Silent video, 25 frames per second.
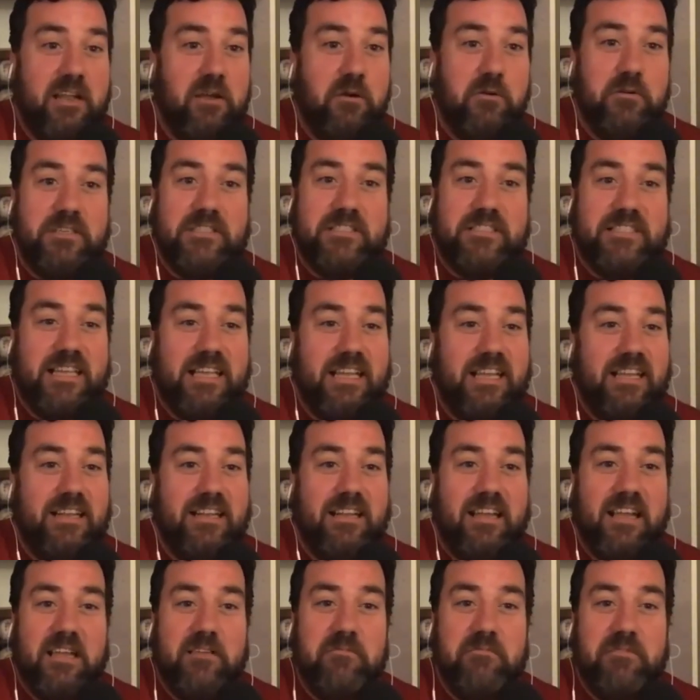I always say it.
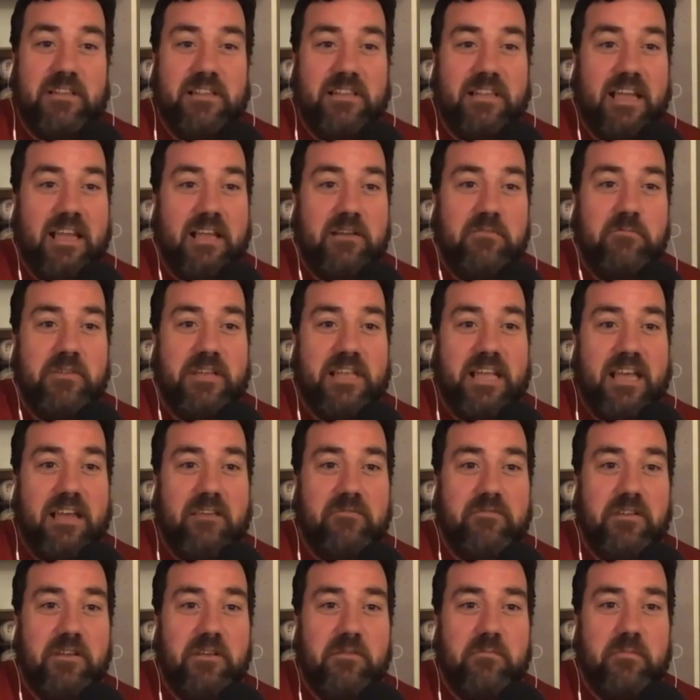I am glad we
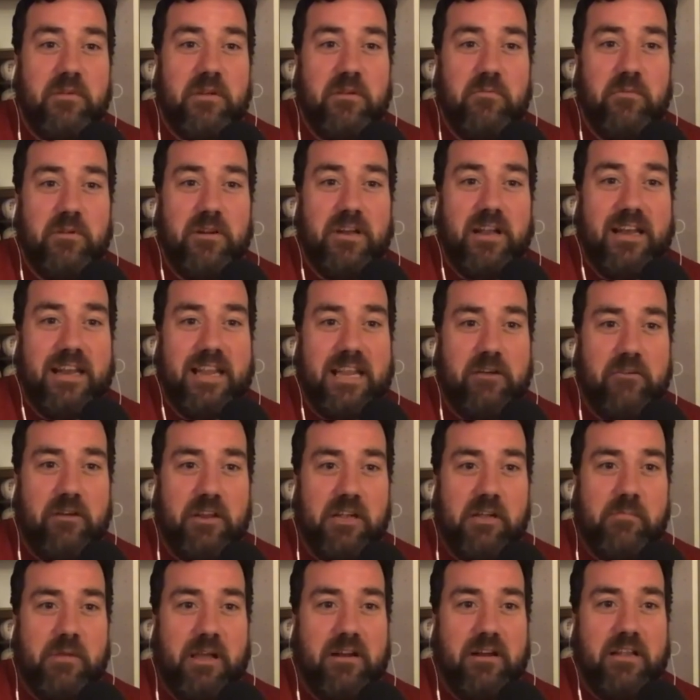have him and we're not
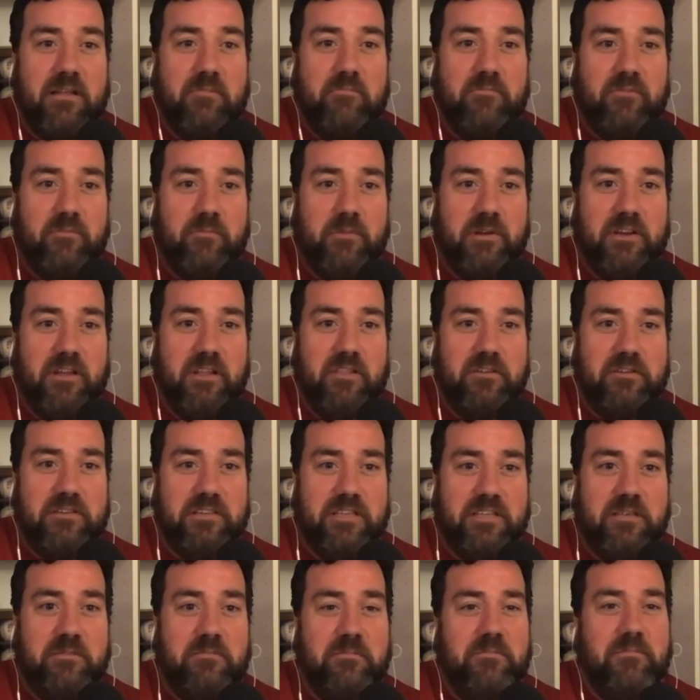hearing about him from another
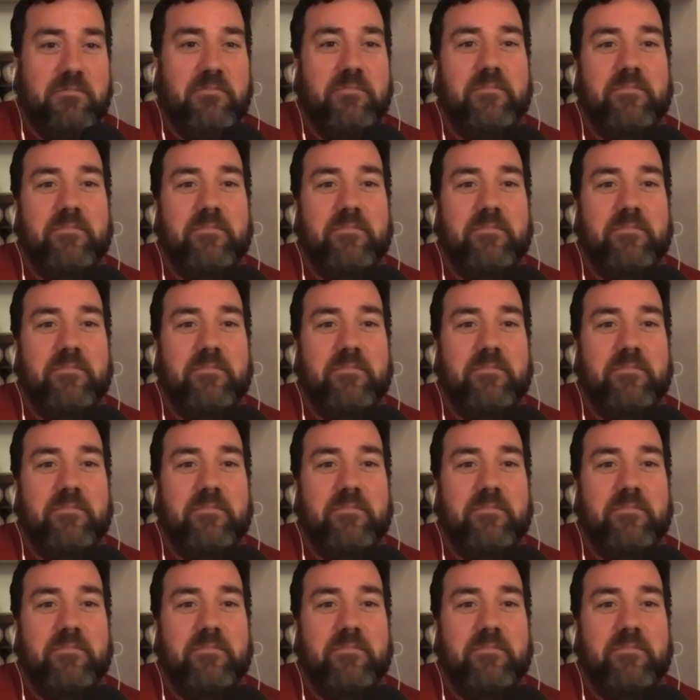team.